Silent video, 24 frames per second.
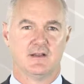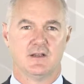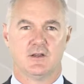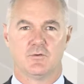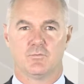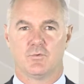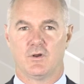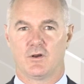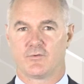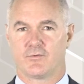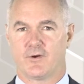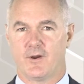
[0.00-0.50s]

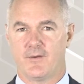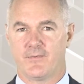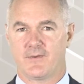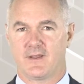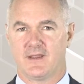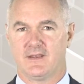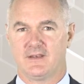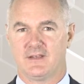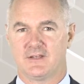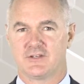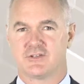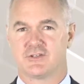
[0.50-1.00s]
While growth
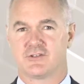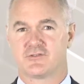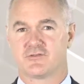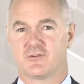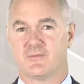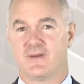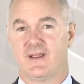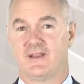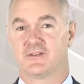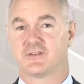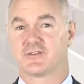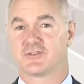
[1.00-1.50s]
conditions
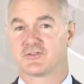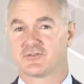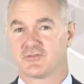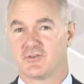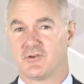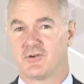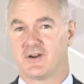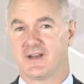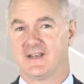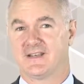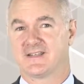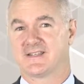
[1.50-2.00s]
remain
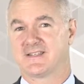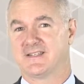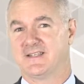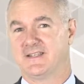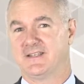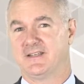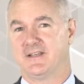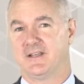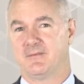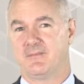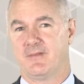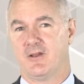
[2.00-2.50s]
strong in
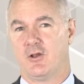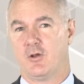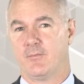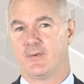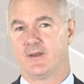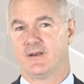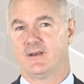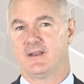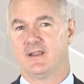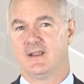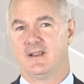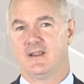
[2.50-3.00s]
Sydney and
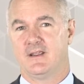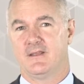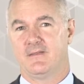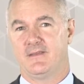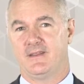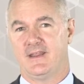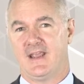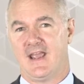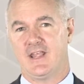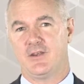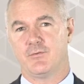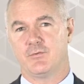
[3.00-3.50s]
Melbourne,
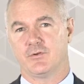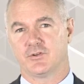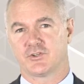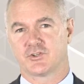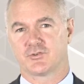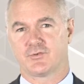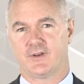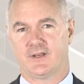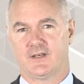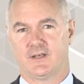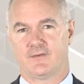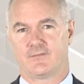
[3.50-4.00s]
the annual
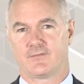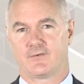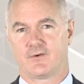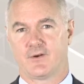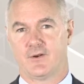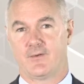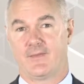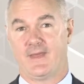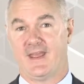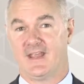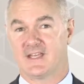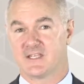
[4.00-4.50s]
trend of
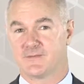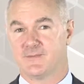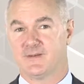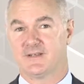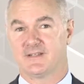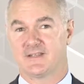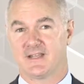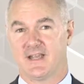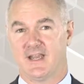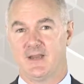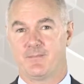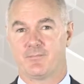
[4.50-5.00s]
growth has been
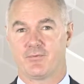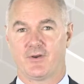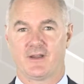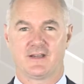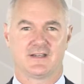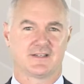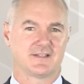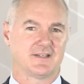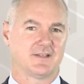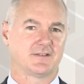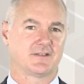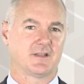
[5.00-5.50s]

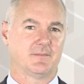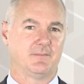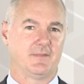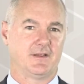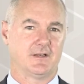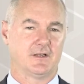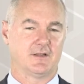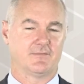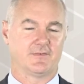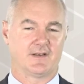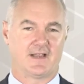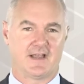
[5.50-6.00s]
tapering since the
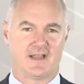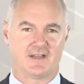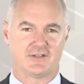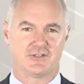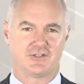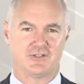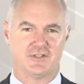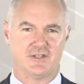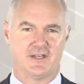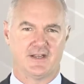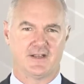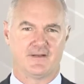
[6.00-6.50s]
middle of
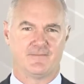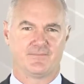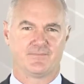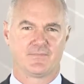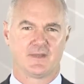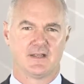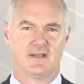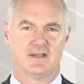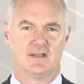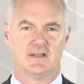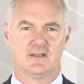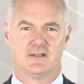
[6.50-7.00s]
last year.
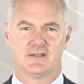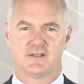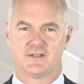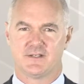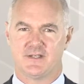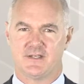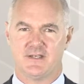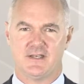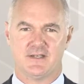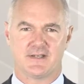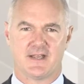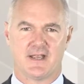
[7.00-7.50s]

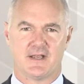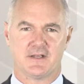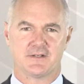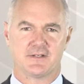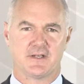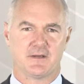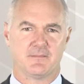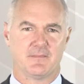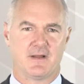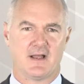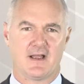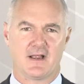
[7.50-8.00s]
Sydney's
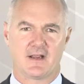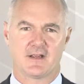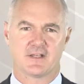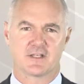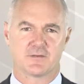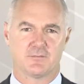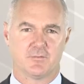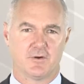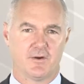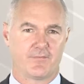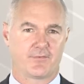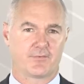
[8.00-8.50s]
housing
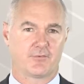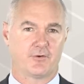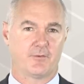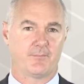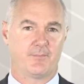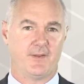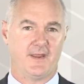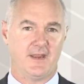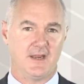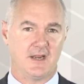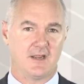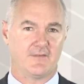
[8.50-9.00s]
markets moved through a
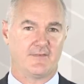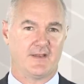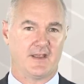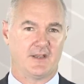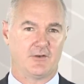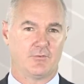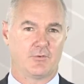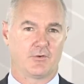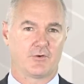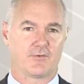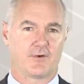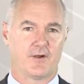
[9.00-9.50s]
peak of
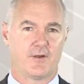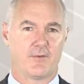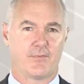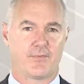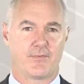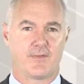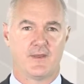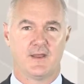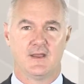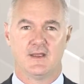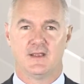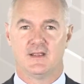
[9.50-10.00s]
annual
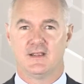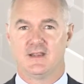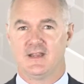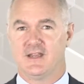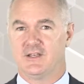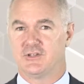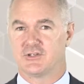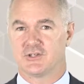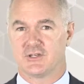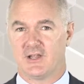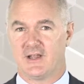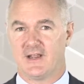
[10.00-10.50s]
growth
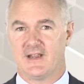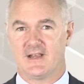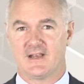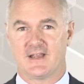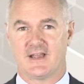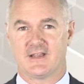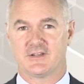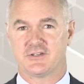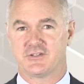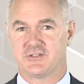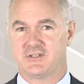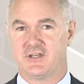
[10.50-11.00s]
in July
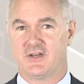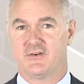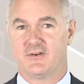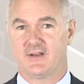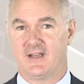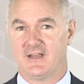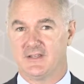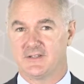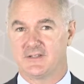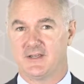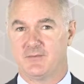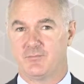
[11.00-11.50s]
last year
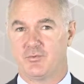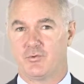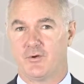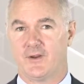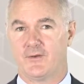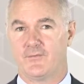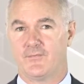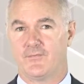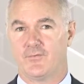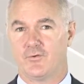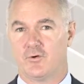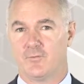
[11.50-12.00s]
at
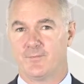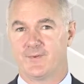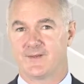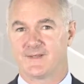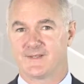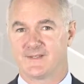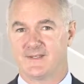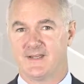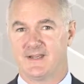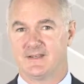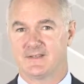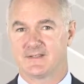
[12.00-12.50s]

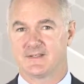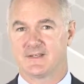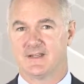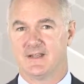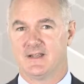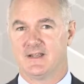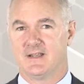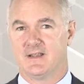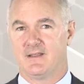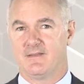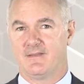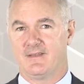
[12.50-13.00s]
18.4%.
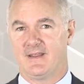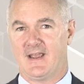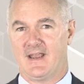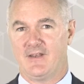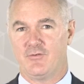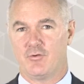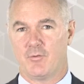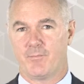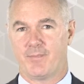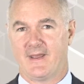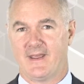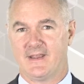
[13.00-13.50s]
The
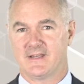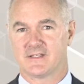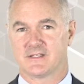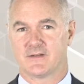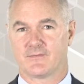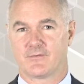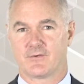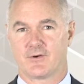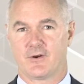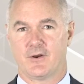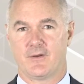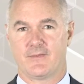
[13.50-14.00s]
annual pace
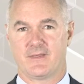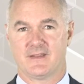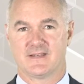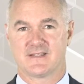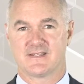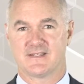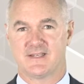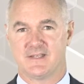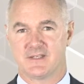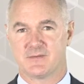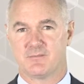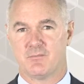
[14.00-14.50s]
of growth has
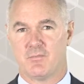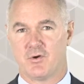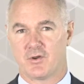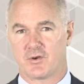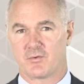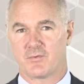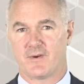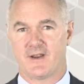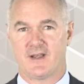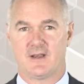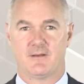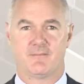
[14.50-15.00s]
since
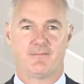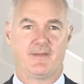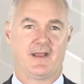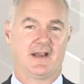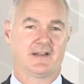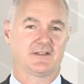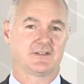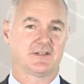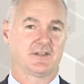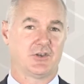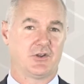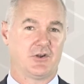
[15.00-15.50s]
moderated
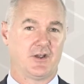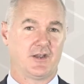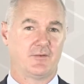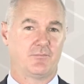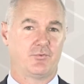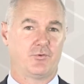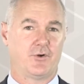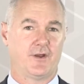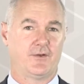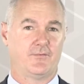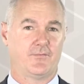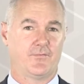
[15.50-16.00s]
back to
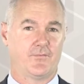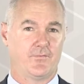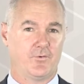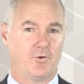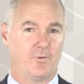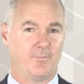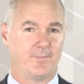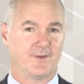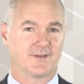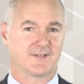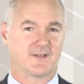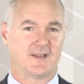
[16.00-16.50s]

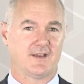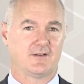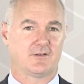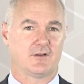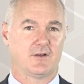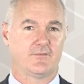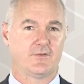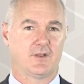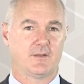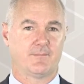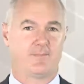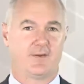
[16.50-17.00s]
9.4%
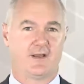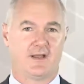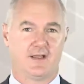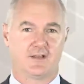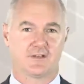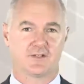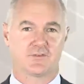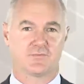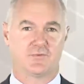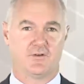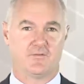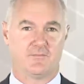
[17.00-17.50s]
over the
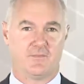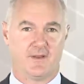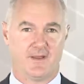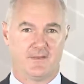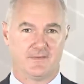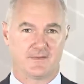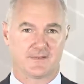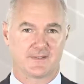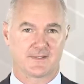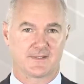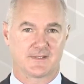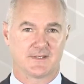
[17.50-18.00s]
past 12
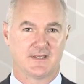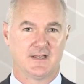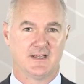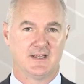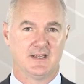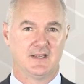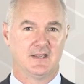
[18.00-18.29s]
months.